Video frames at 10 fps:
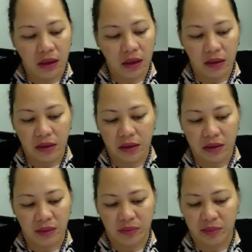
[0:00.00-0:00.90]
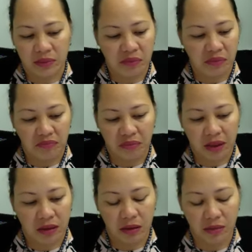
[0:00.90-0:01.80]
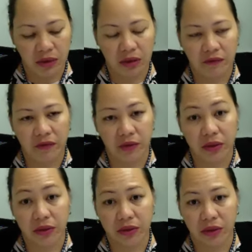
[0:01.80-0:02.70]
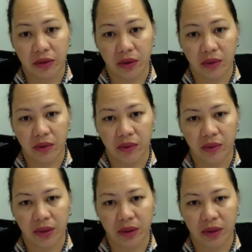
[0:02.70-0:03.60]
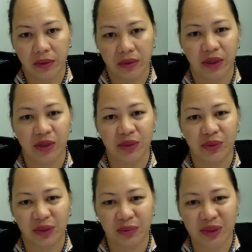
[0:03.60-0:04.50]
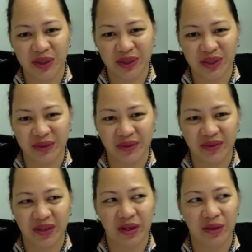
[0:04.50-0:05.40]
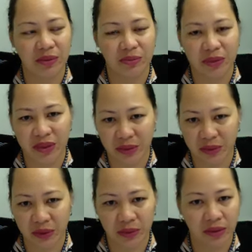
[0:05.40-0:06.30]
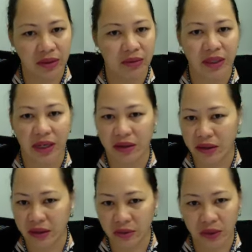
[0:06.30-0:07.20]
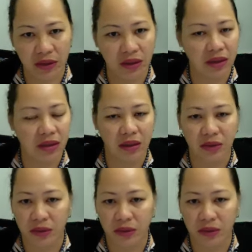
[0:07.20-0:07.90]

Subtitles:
this more than a few years ago, where I was actually really busy with the network, busy with work. I was out in the community and doing